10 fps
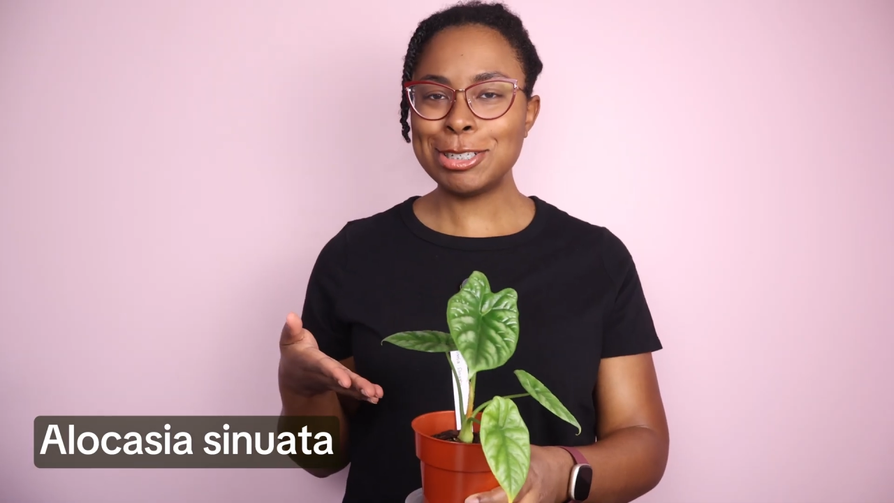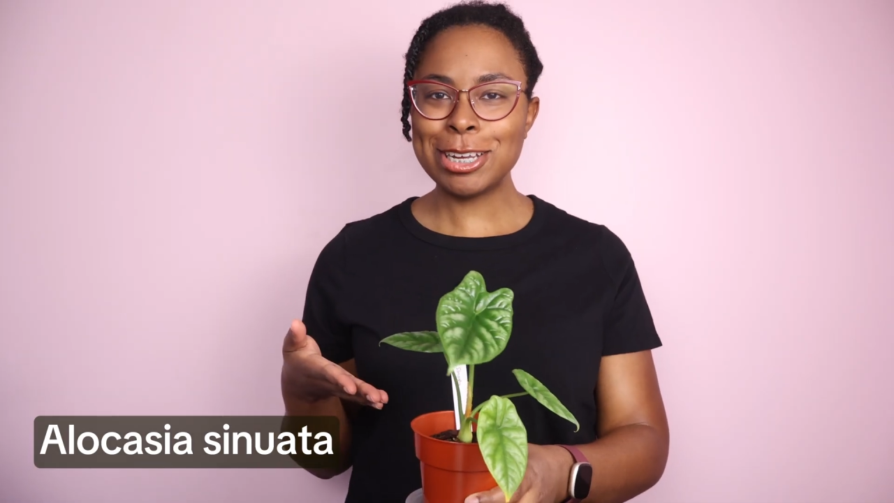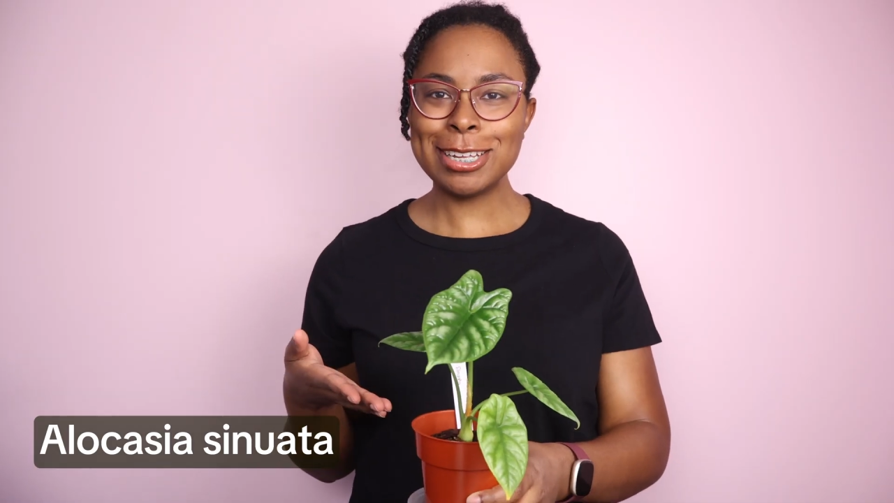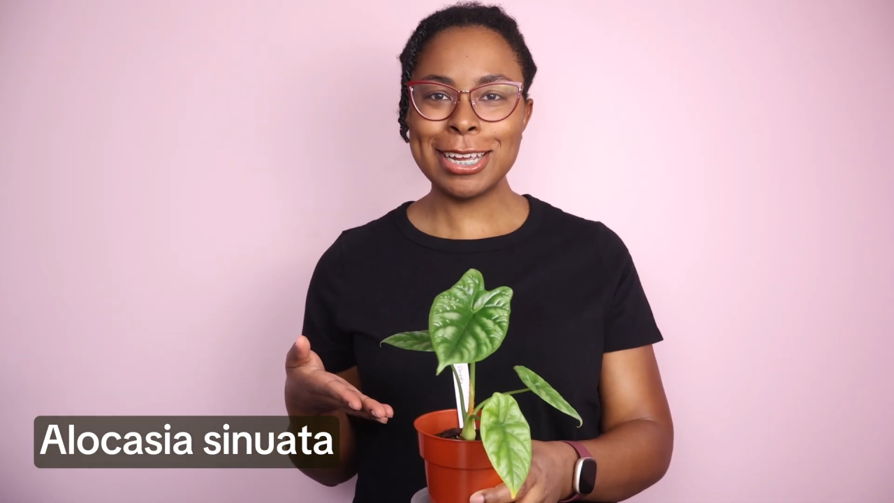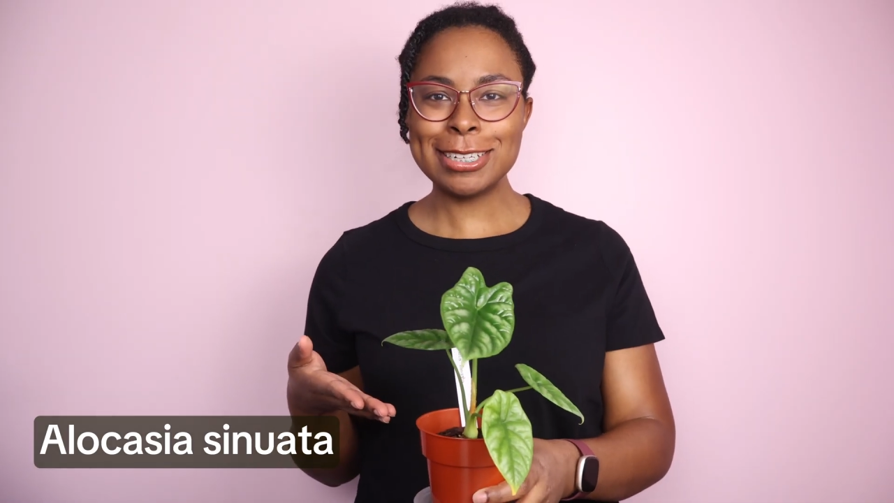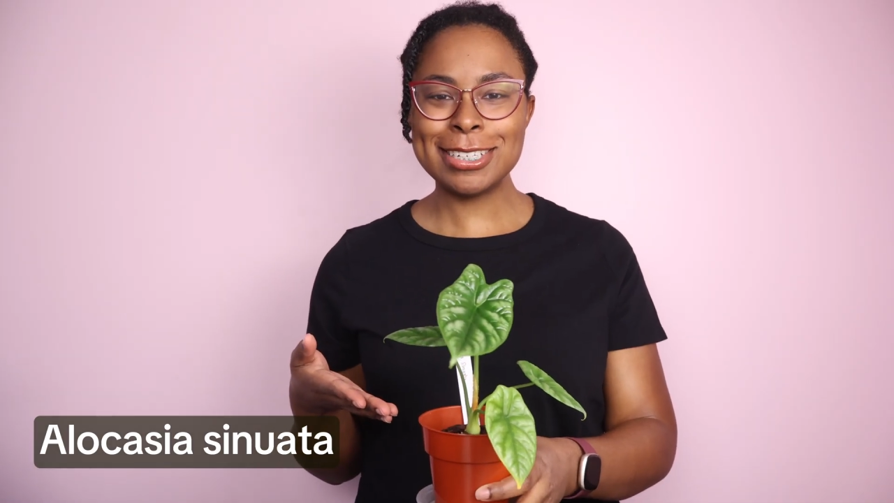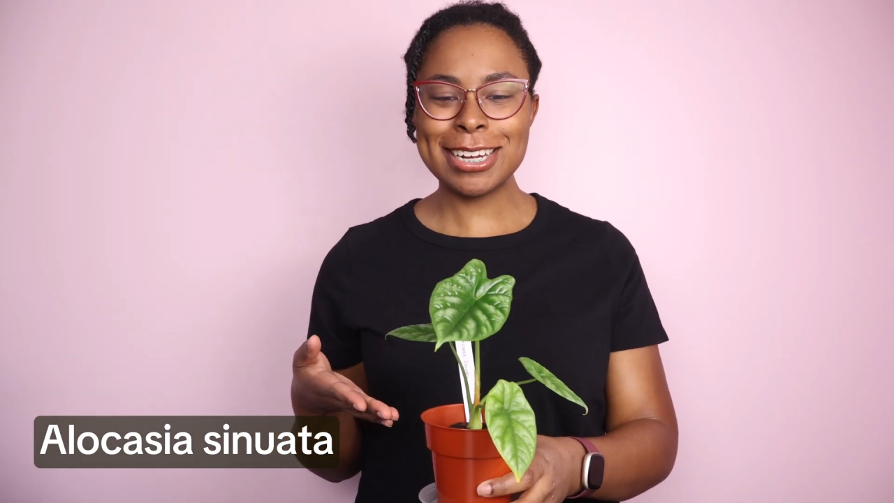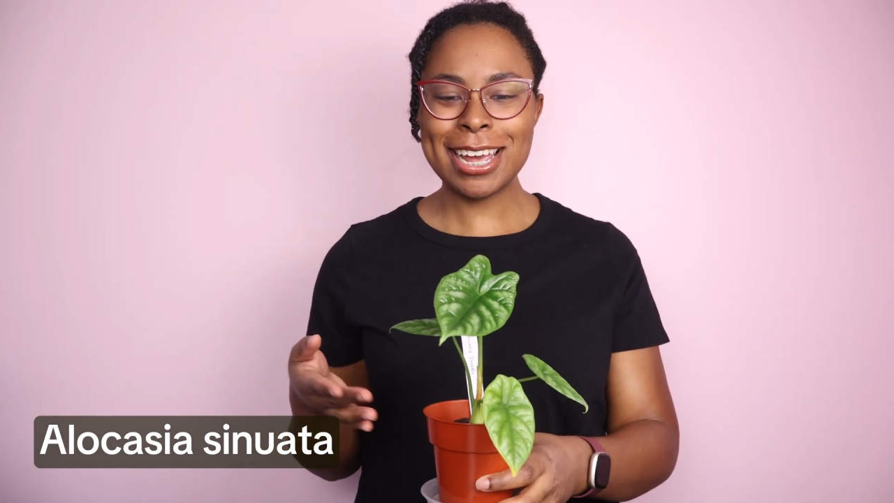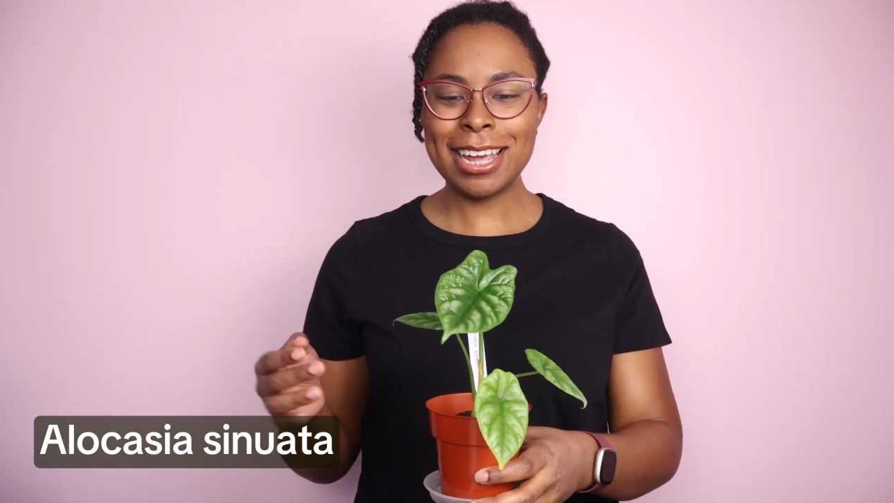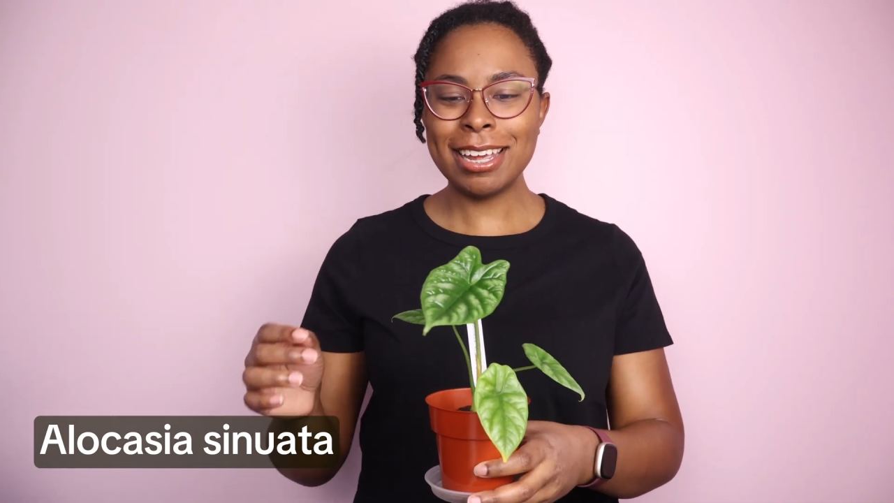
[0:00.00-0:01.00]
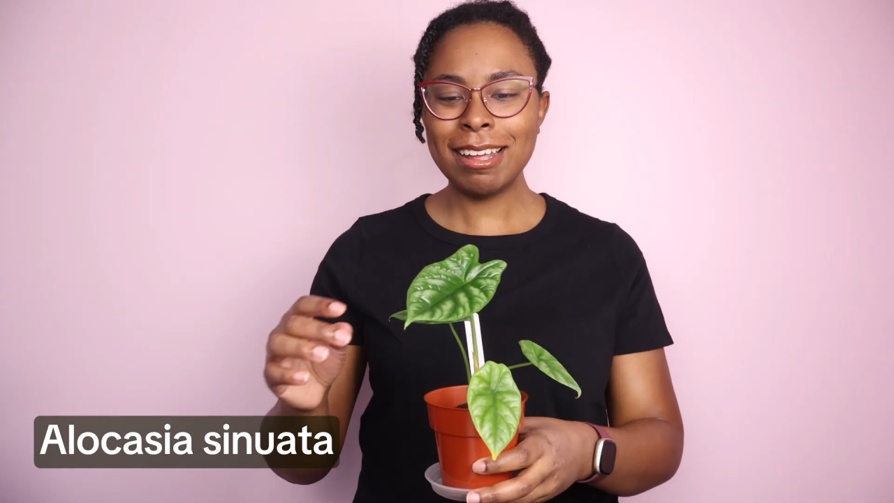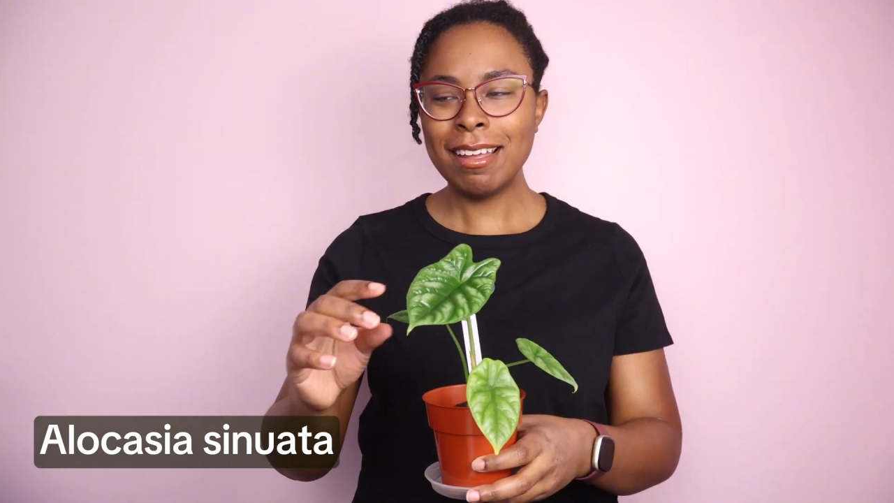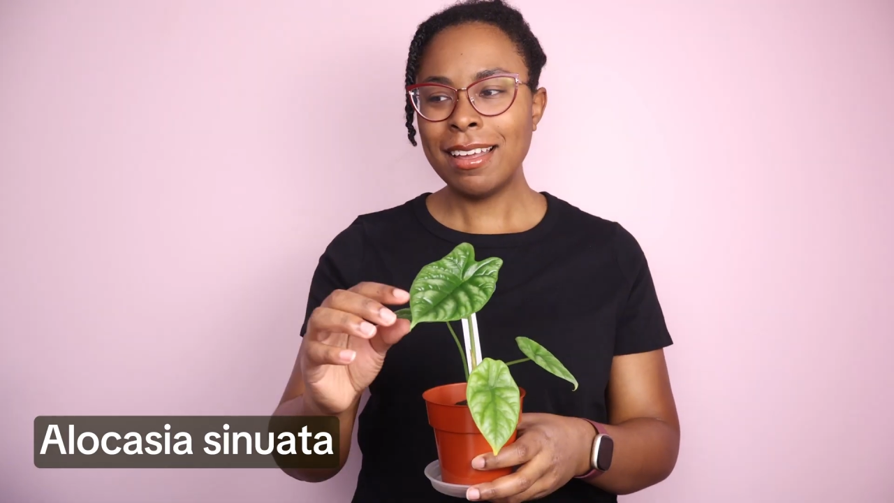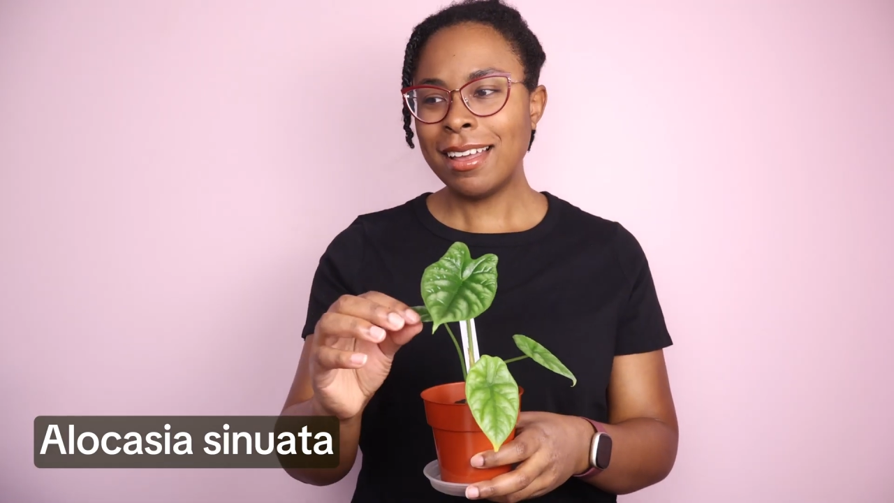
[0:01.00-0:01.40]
looking like today.